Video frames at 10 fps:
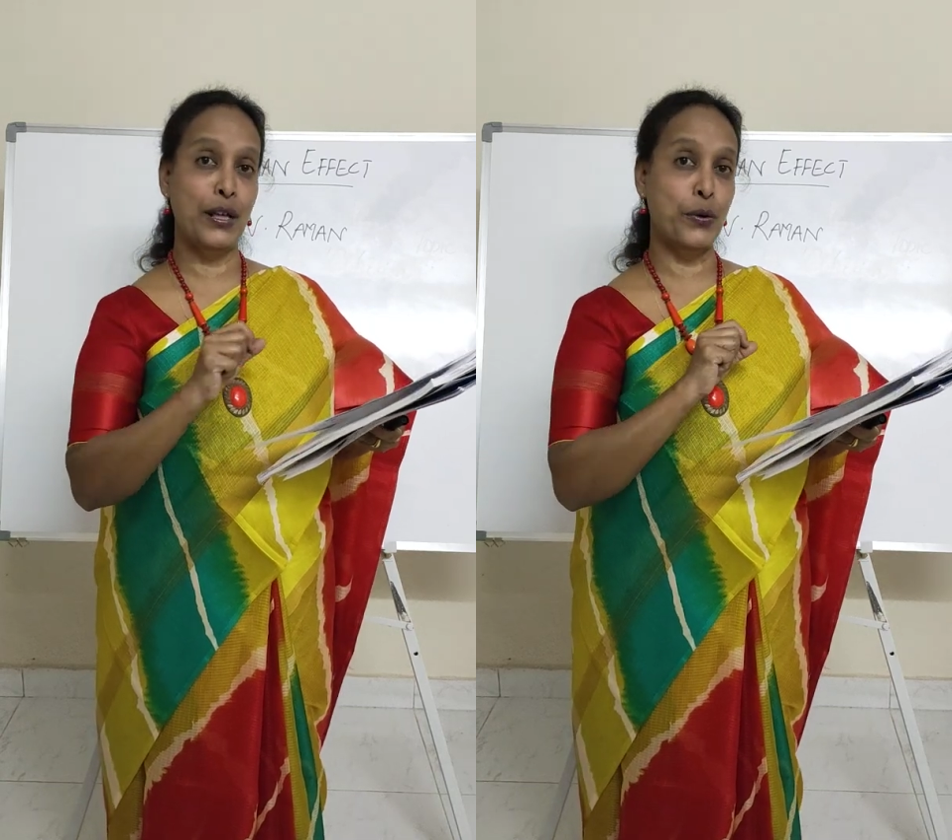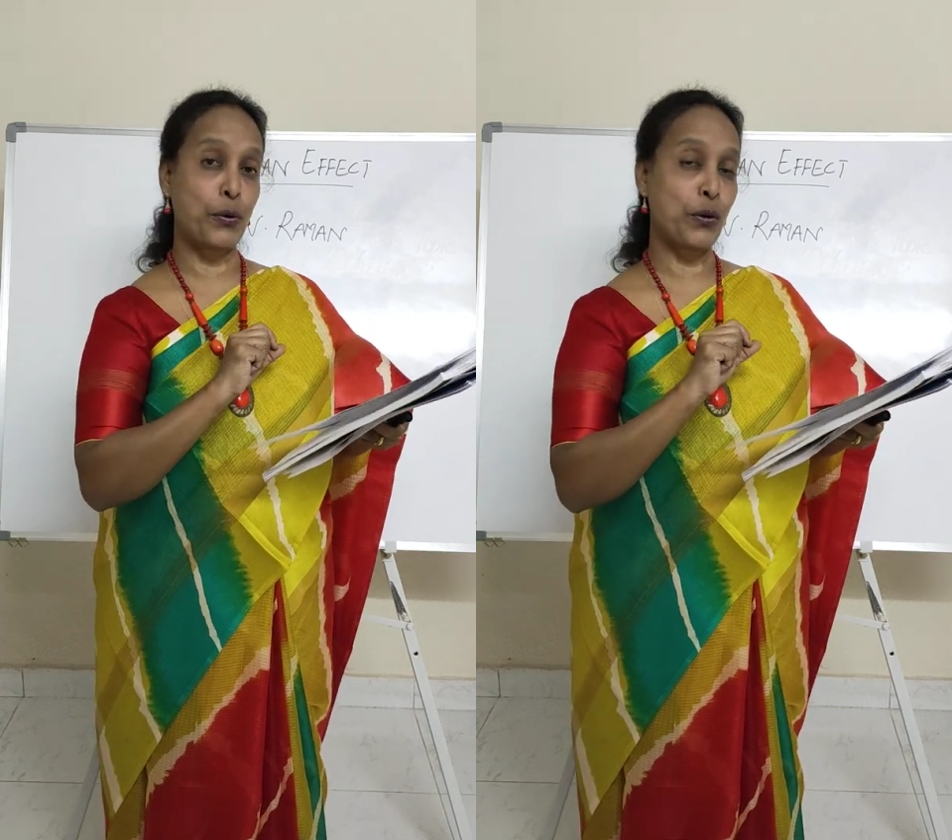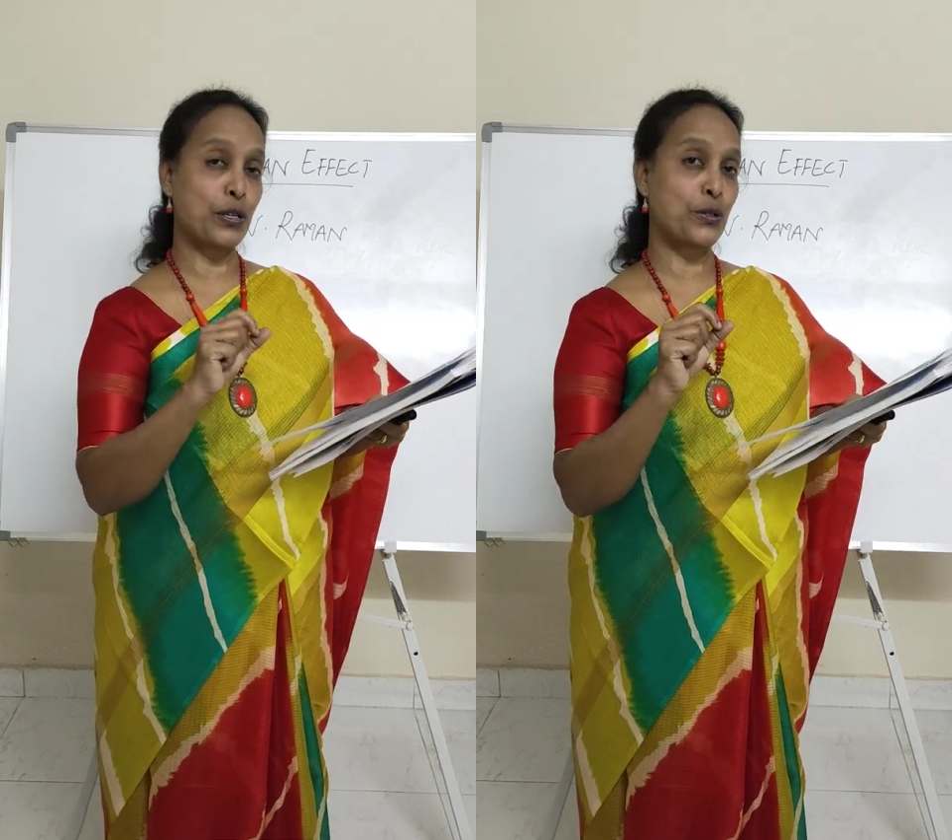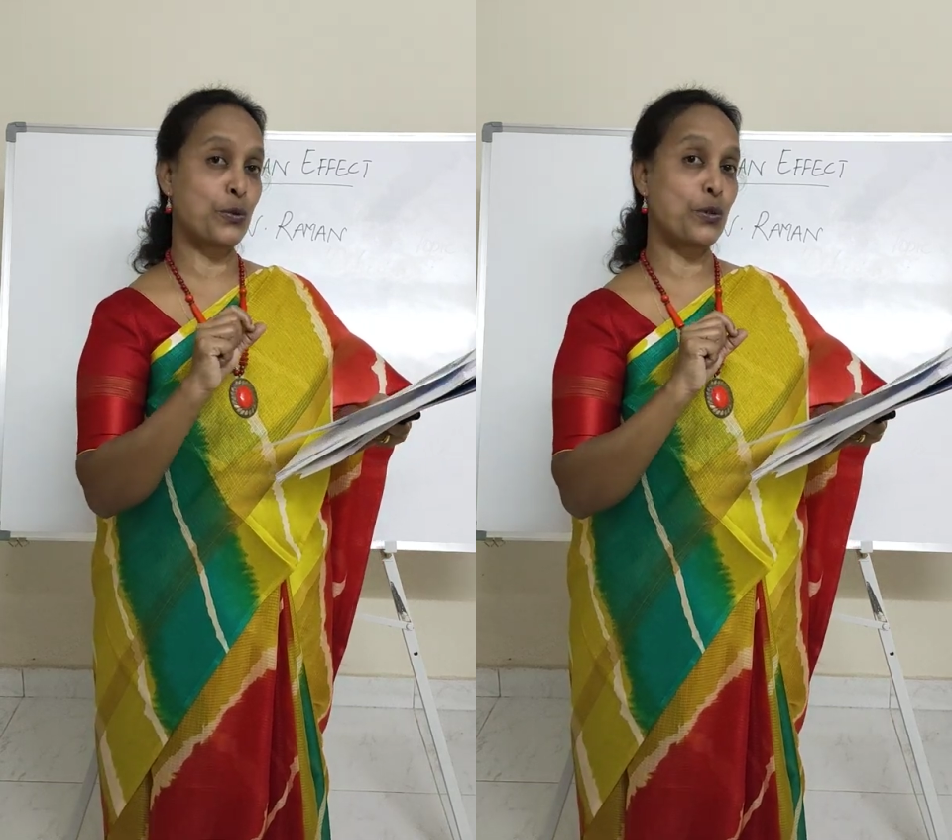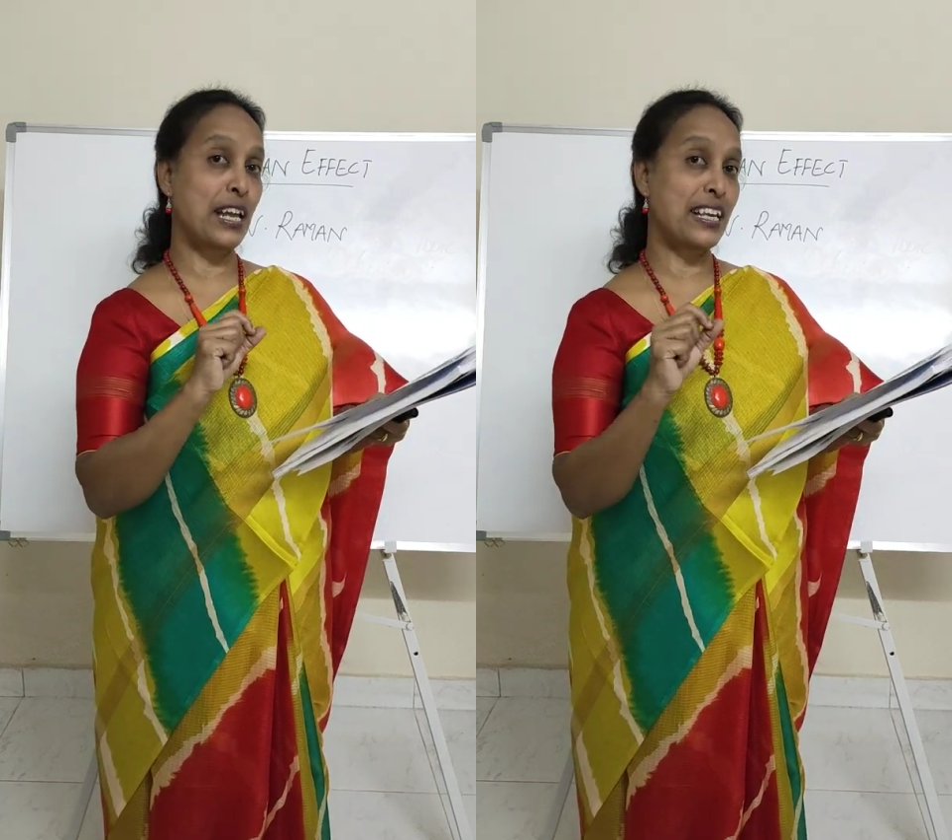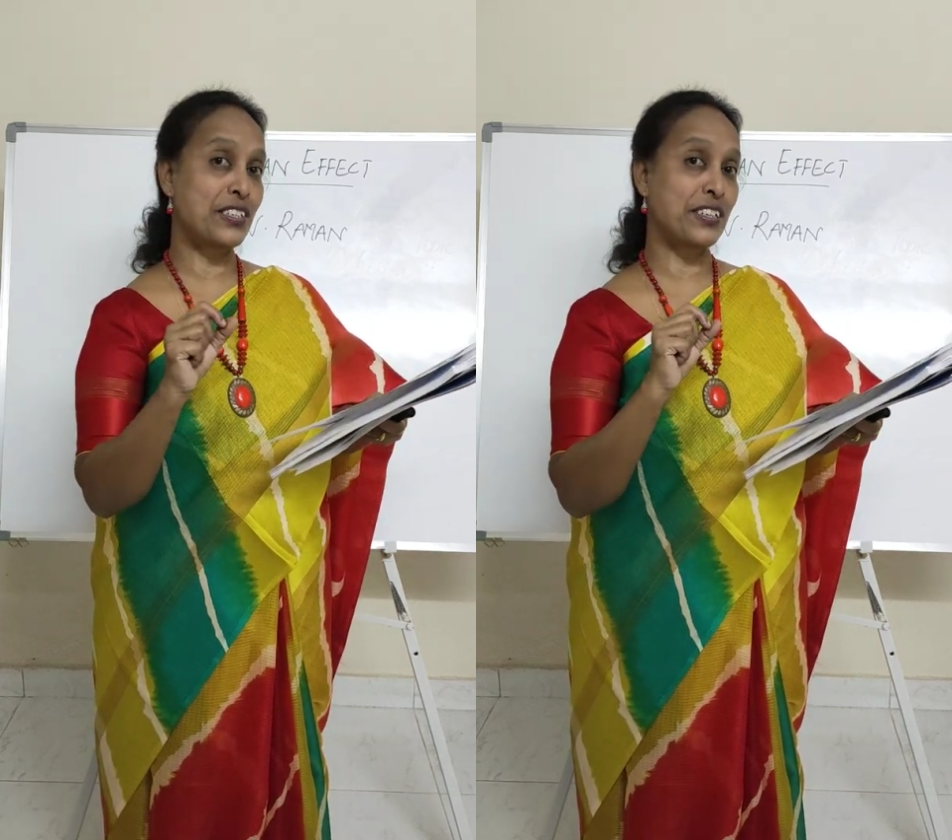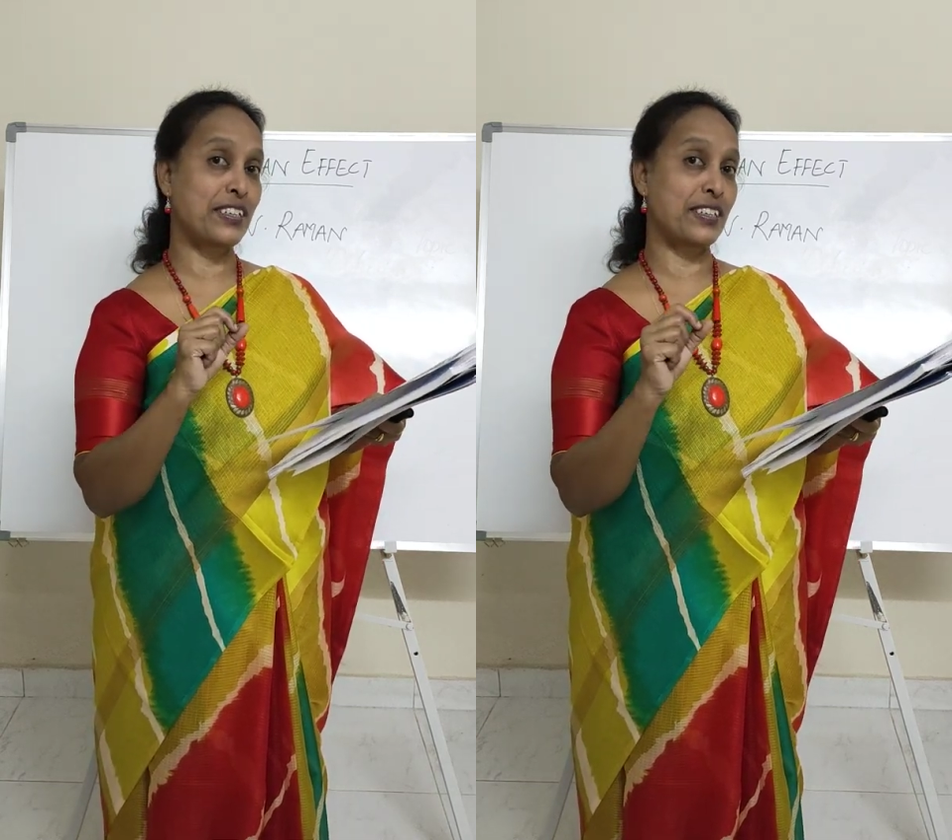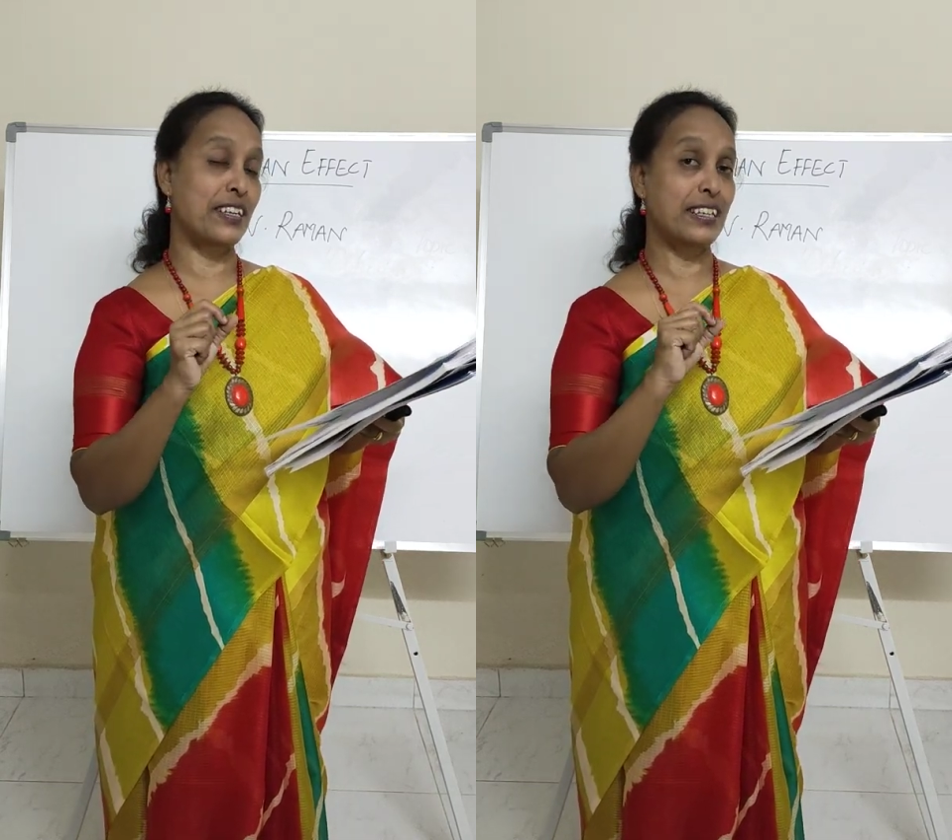they wrote to
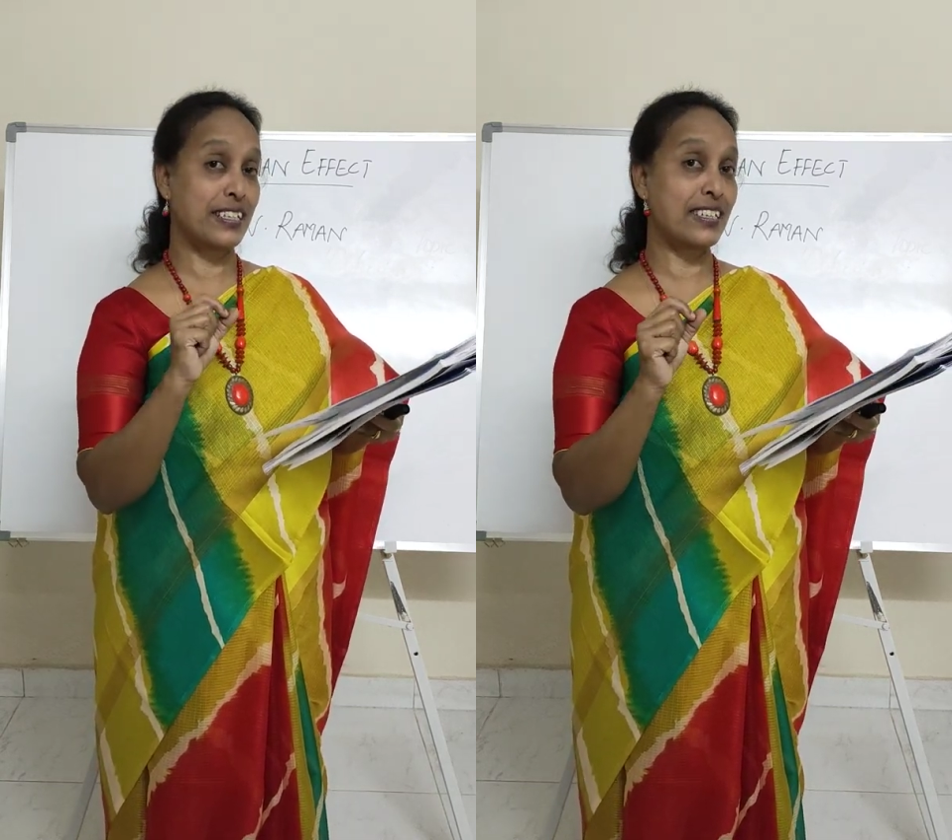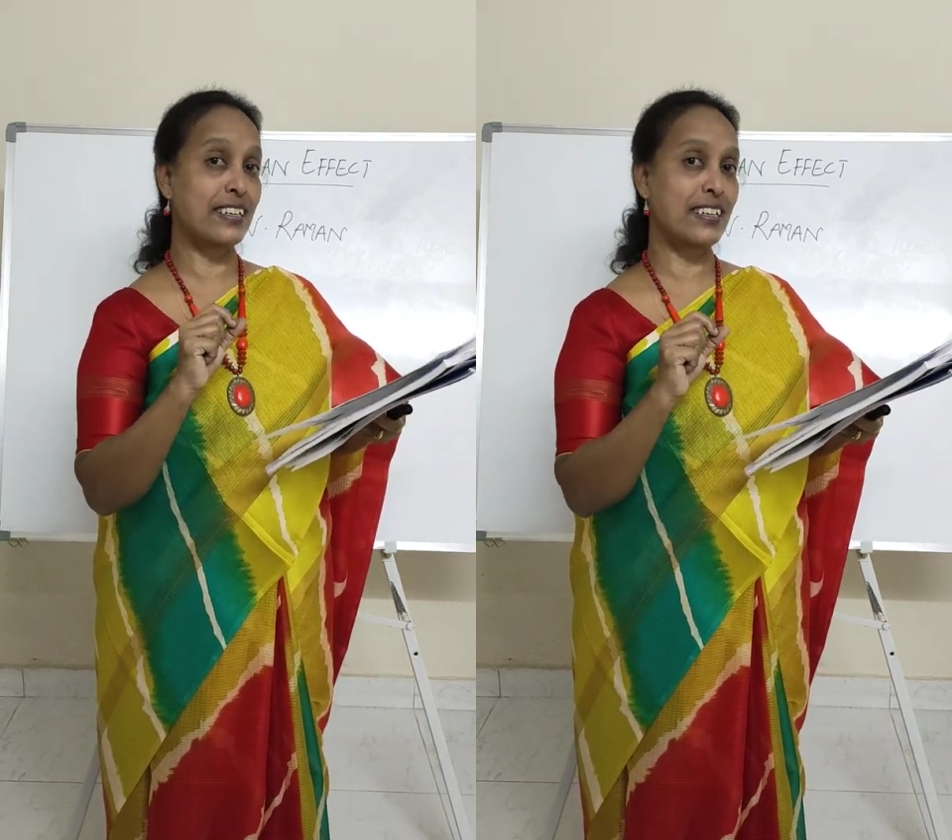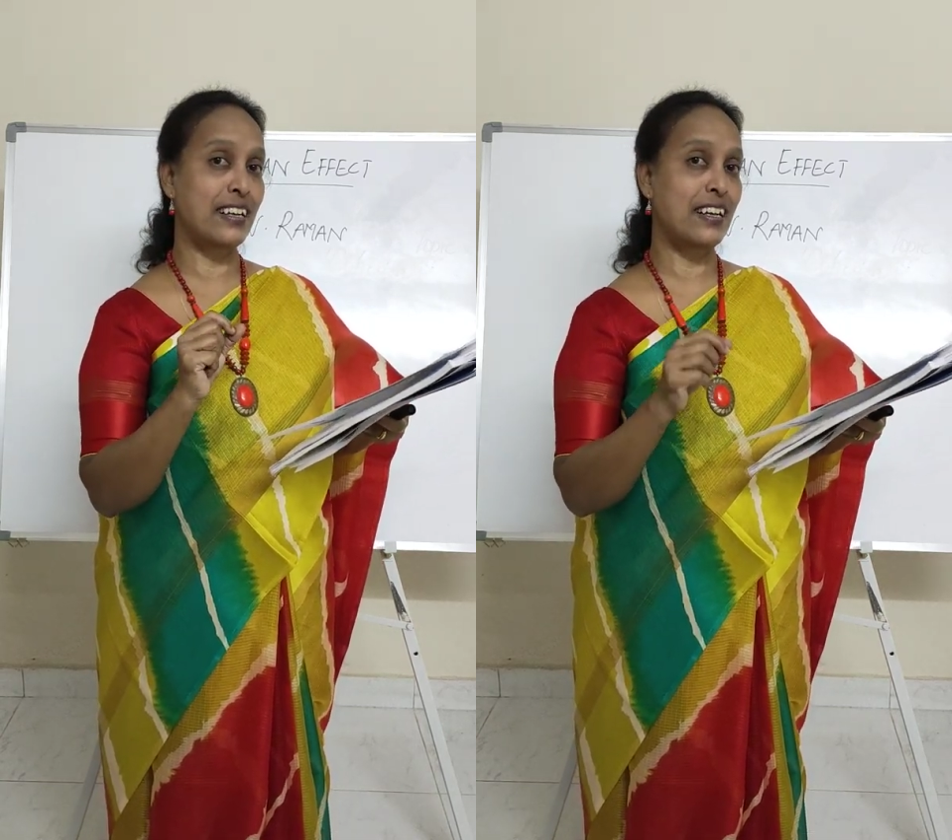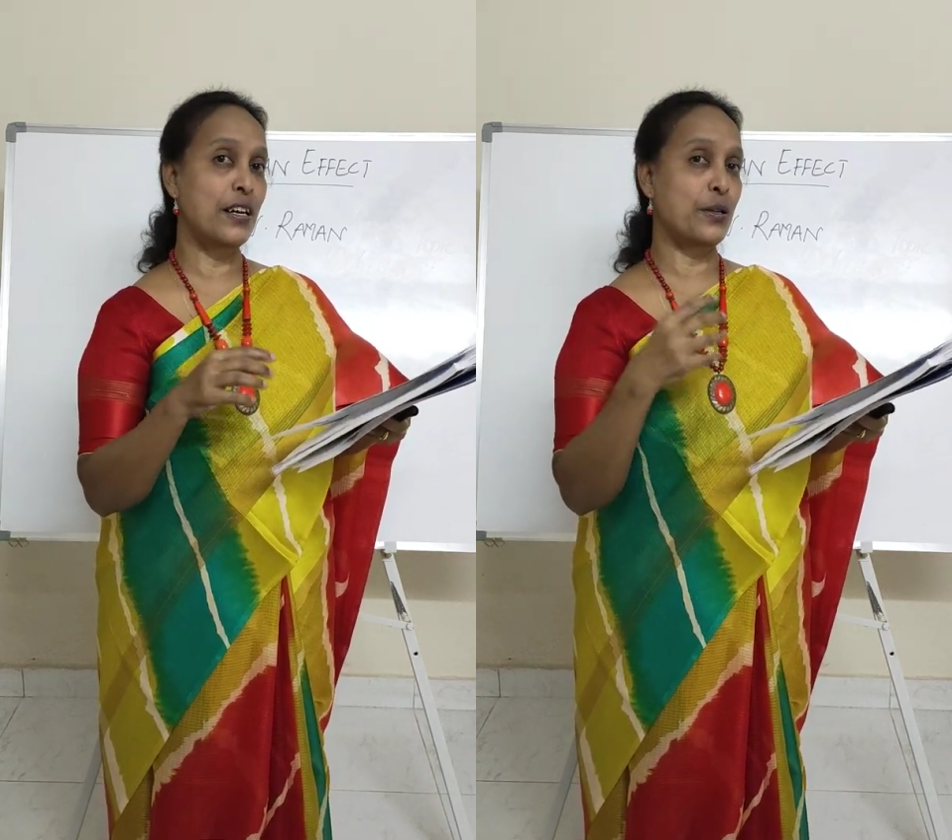Nature, the journal,